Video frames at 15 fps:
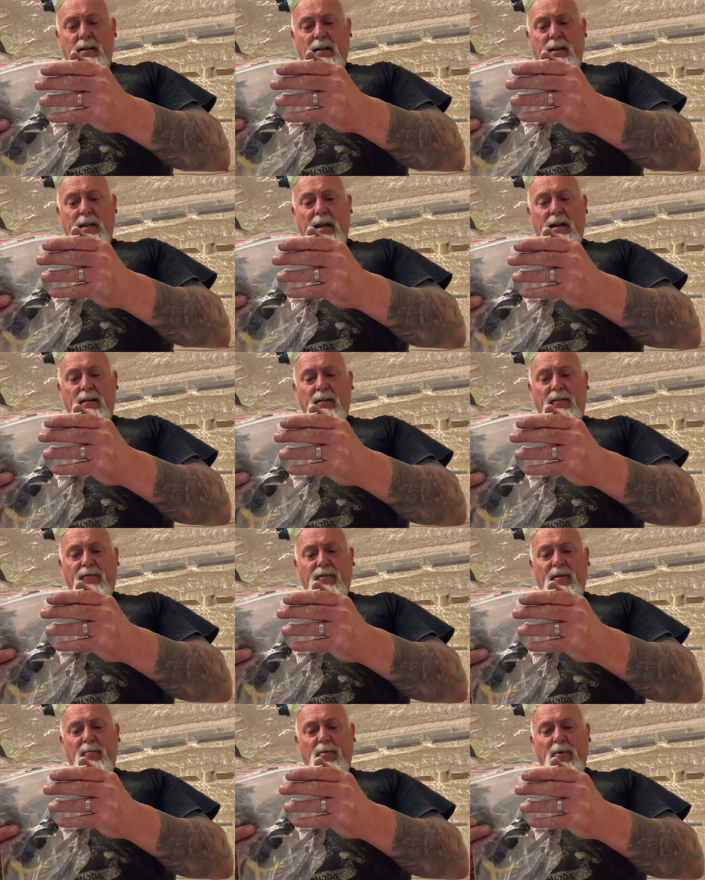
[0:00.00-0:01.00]
CAN
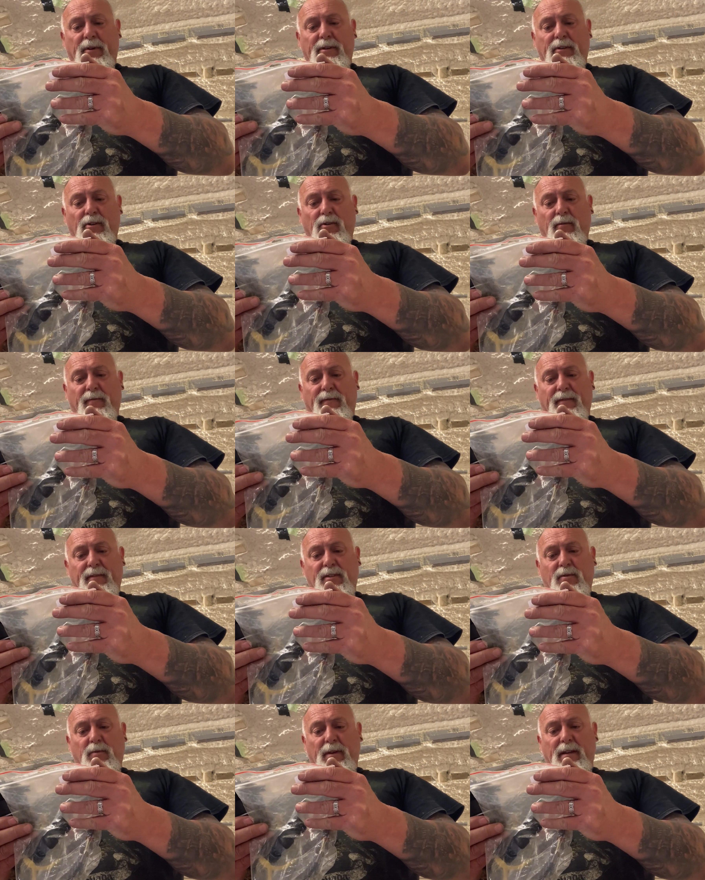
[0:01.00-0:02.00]
3-point hub for
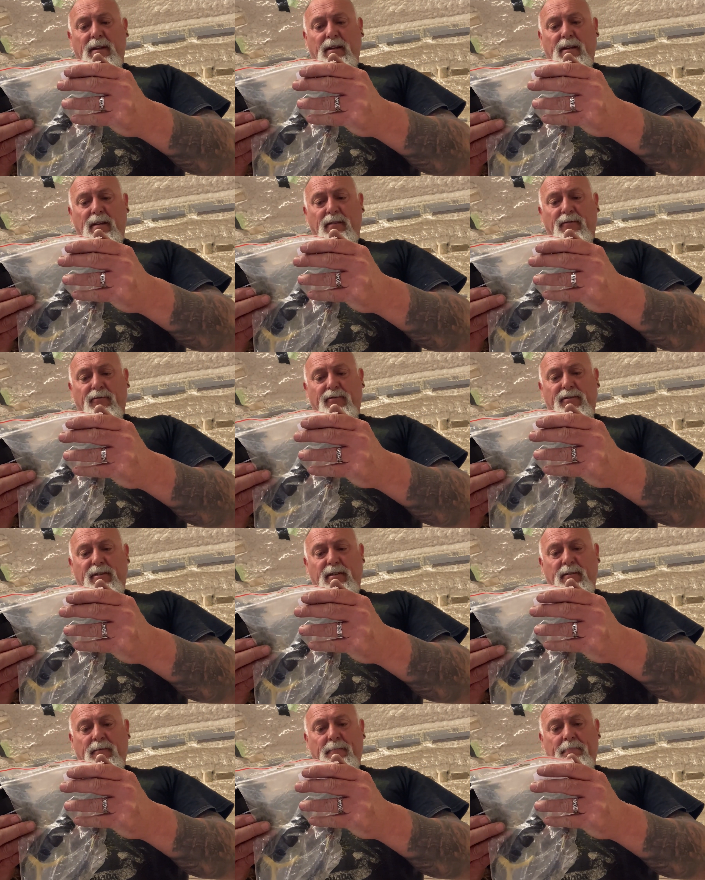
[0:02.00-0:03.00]
swing
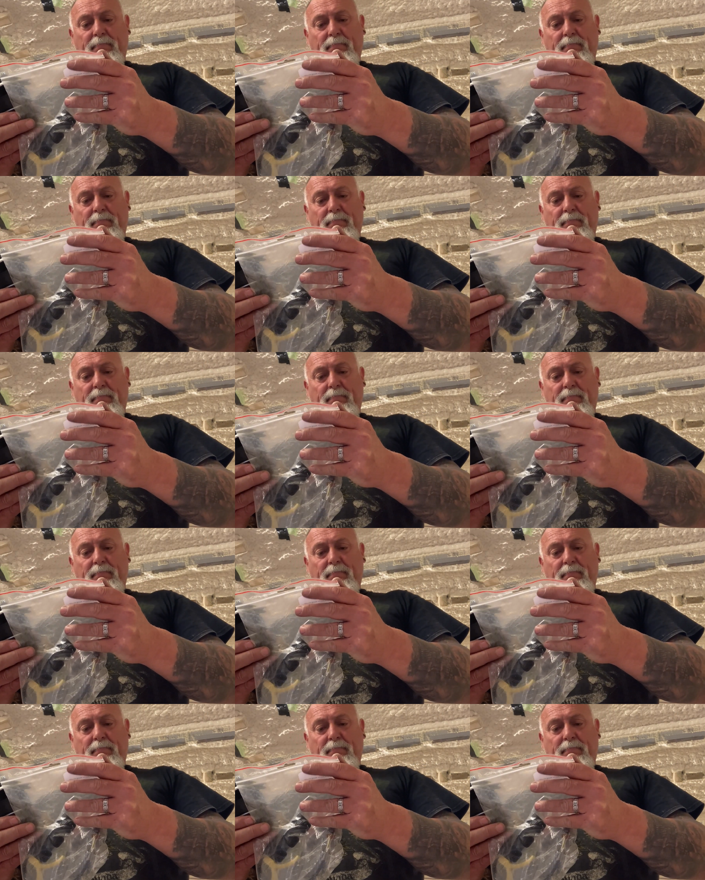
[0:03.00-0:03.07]
thruster.